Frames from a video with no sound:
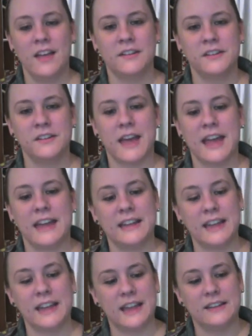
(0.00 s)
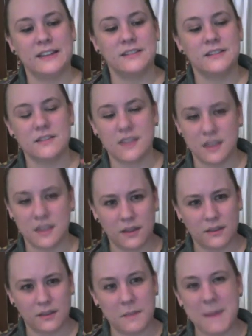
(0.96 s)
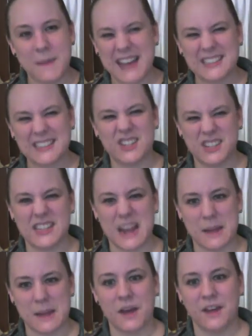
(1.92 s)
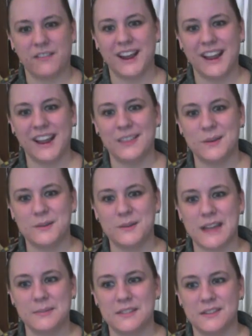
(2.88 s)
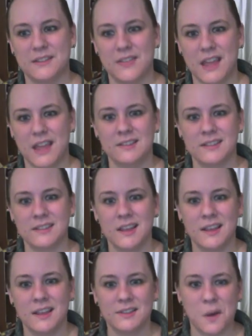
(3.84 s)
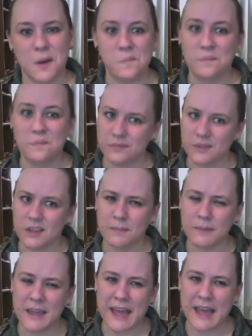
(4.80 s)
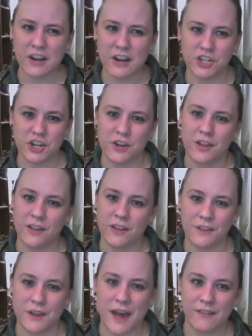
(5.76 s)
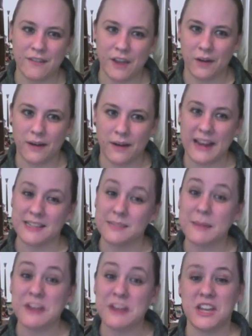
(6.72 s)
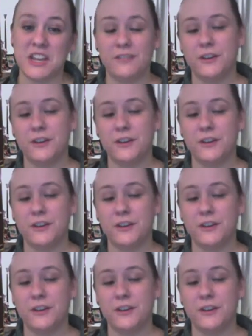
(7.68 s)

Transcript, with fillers: okay, and the the passages that I'm covering and those types of things. So pick out a journal if you haven't already, especially if you're